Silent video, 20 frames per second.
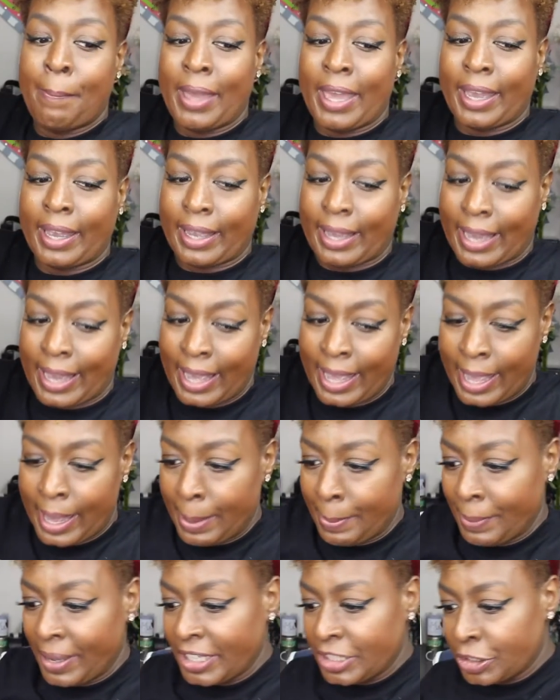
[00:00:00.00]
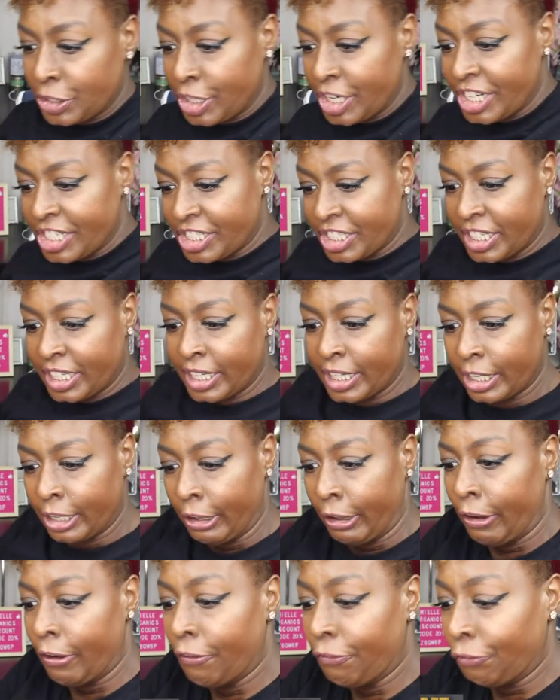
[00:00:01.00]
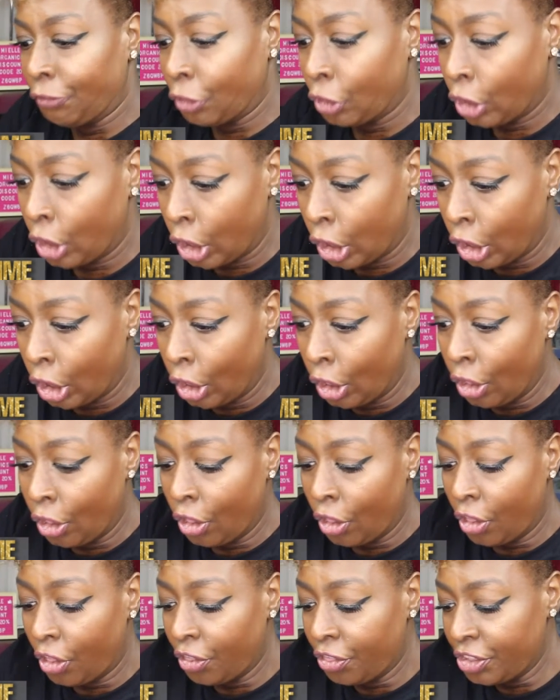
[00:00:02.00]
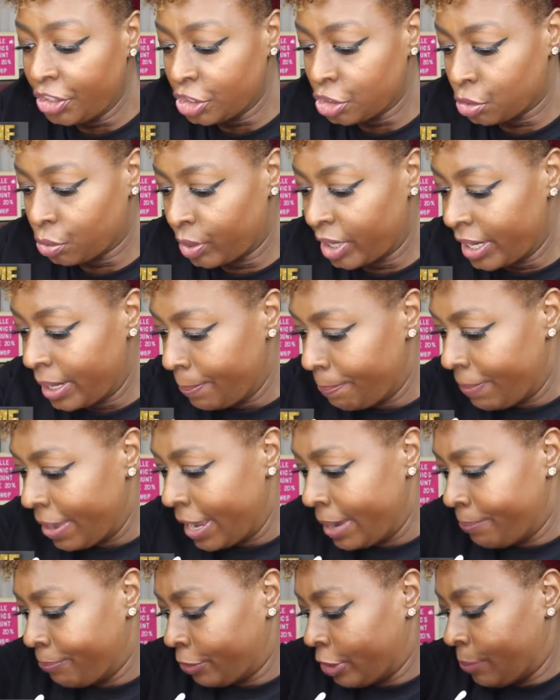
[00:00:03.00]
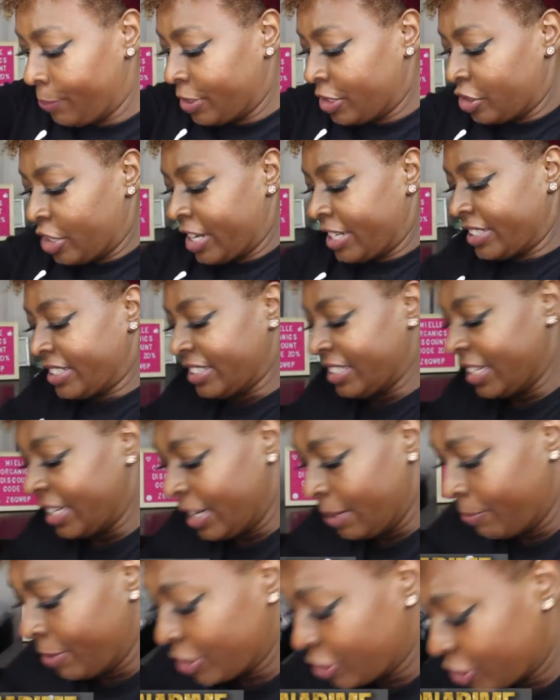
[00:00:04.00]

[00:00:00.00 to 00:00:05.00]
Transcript: back. I have my trash can for all the shredded paper. I'm gonna try to stick it in my